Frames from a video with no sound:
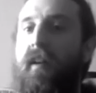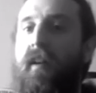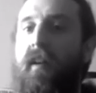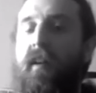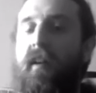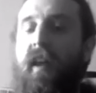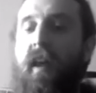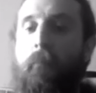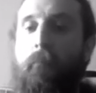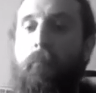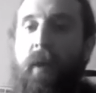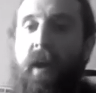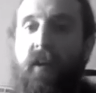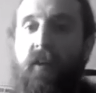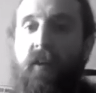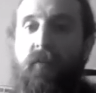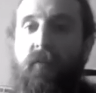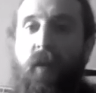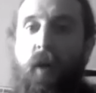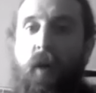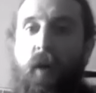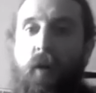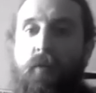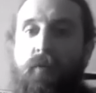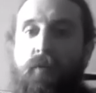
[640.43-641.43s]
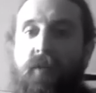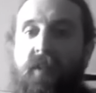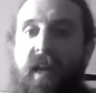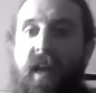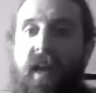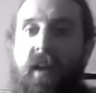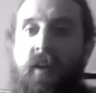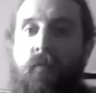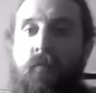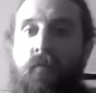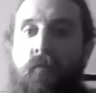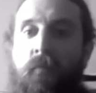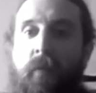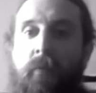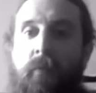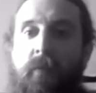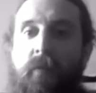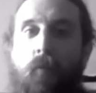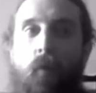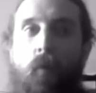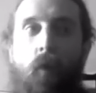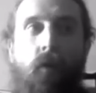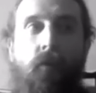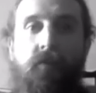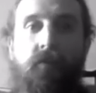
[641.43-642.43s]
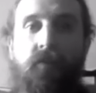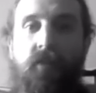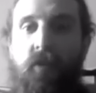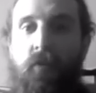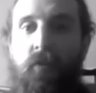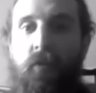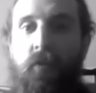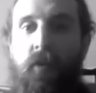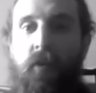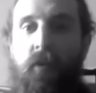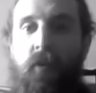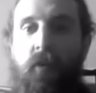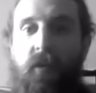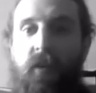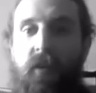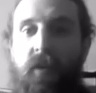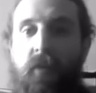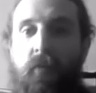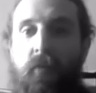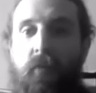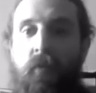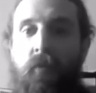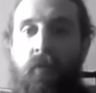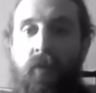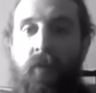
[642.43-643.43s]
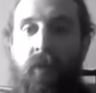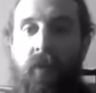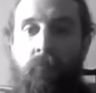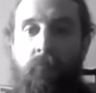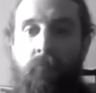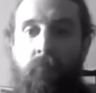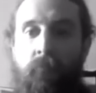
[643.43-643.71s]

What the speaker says: get back to the hotel maybe 1, 2 o'clock in the morning,